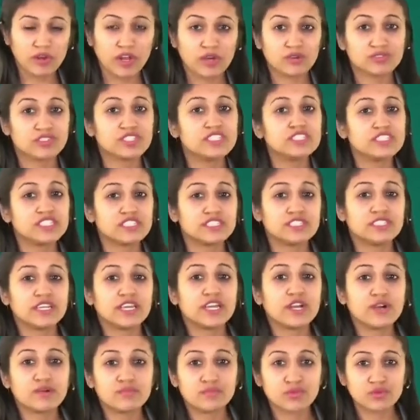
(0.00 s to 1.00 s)
Now, since it's
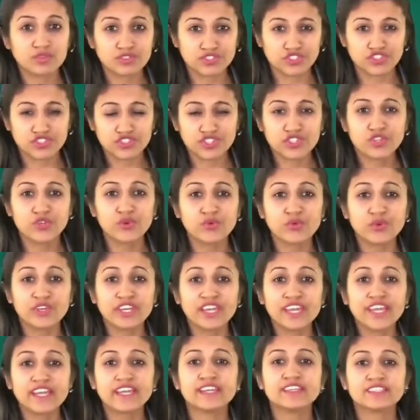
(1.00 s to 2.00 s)
decomposition, you
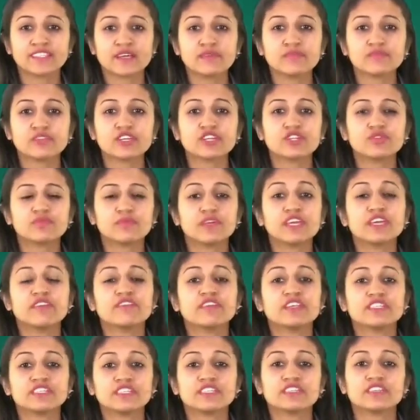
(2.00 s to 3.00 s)
need something to be
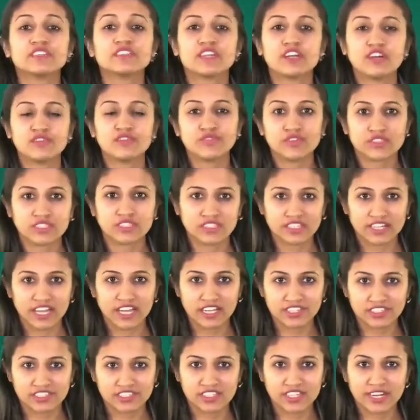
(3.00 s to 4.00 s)
given as a trigger for this
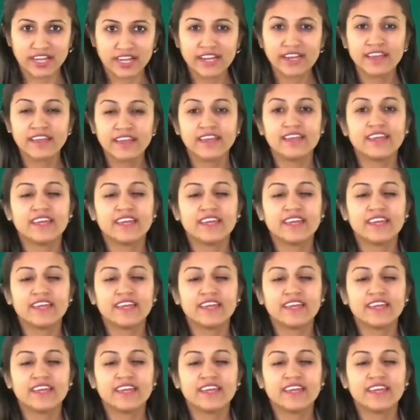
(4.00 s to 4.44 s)
reaction, right?